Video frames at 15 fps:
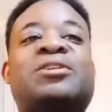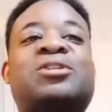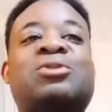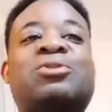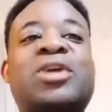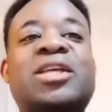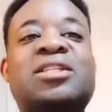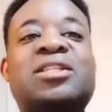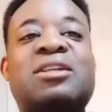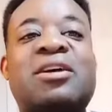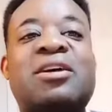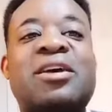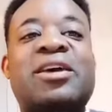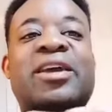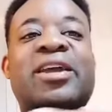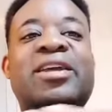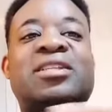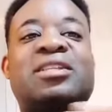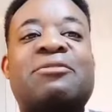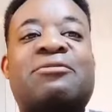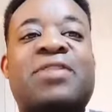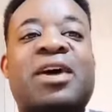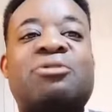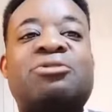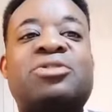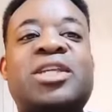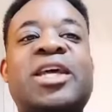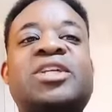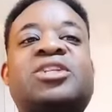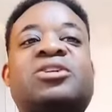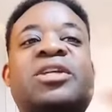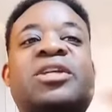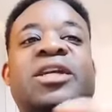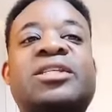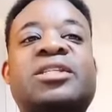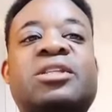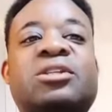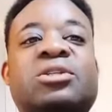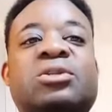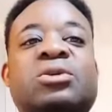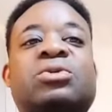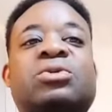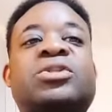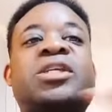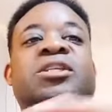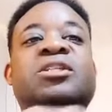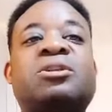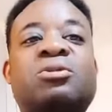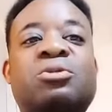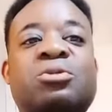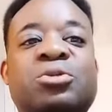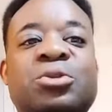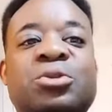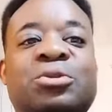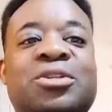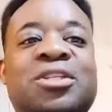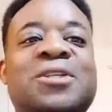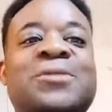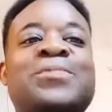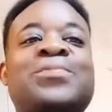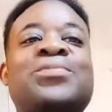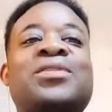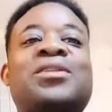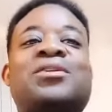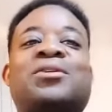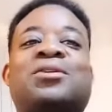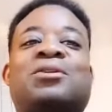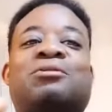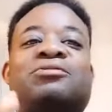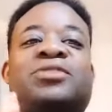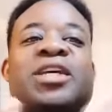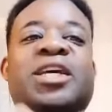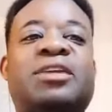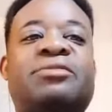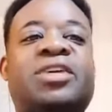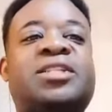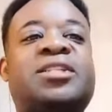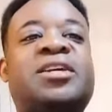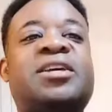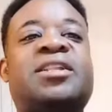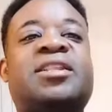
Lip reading: So he's the foundation, he's the source, he's the root of David.